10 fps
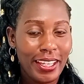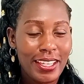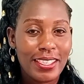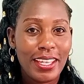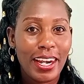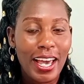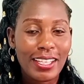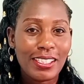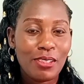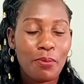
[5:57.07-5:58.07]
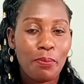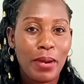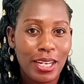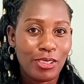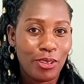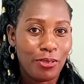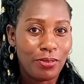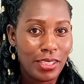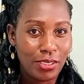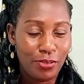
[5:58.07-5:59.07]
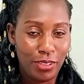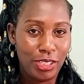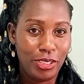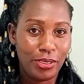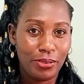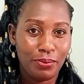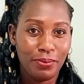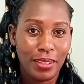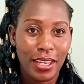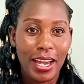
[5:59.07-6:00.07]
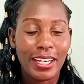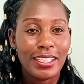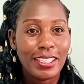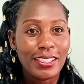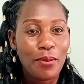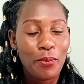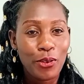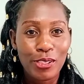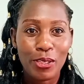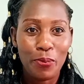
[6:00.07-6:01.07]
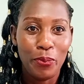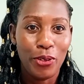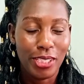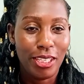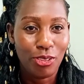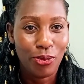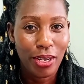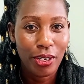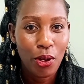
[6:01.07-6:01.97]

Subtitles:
The last part of this video, and it is the most important one.